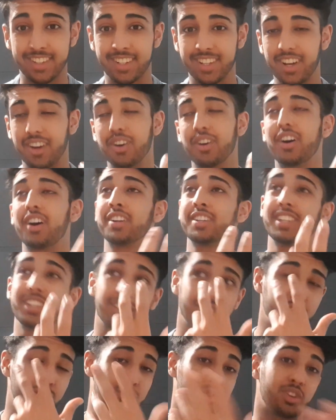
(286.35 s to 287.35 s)
Like, I
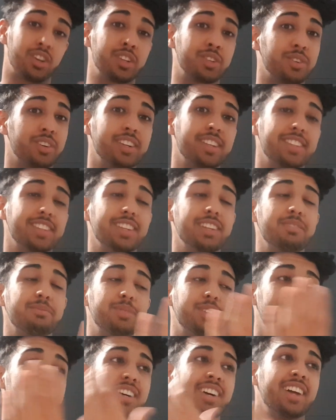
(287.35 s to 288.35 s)
didn't cry or anything,
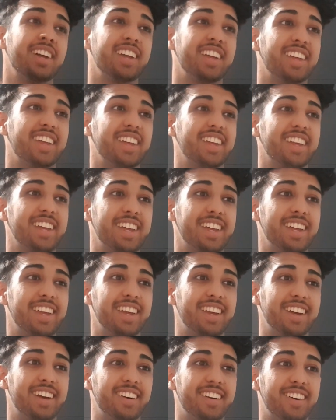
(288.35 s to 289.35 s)
but
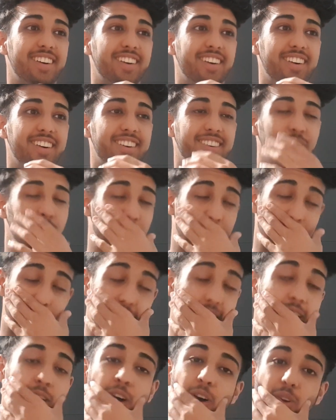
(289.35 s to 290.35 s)
wow,
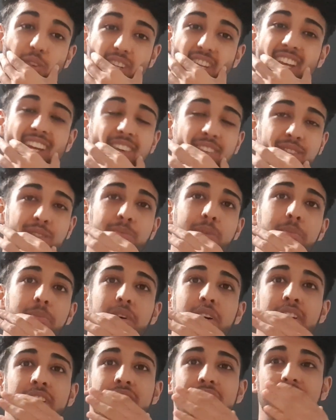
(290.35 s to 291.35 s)
that whole day it was on my
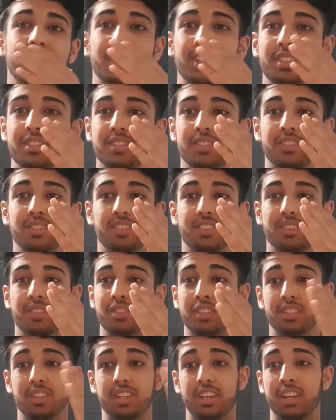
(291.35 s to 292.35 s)
mind, and
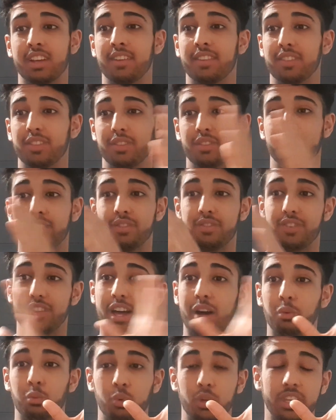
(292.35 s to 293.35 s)
honestly, for
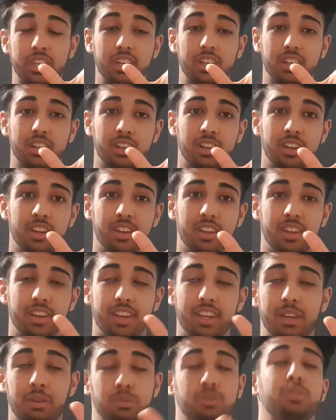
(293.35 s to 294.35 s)
that week,
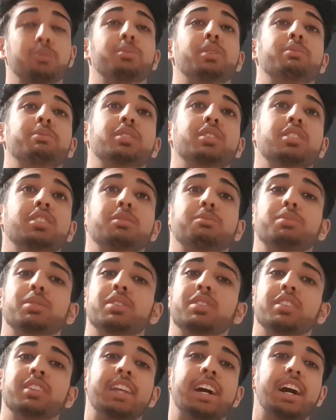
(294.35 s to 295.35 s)
it was on my mind.
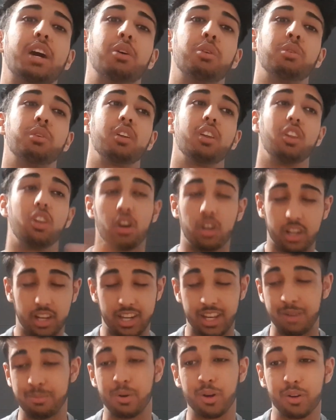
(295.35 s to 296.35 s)
But now,
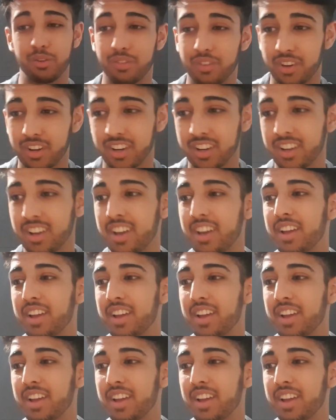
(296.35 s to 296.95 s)
luckily, I'm over it.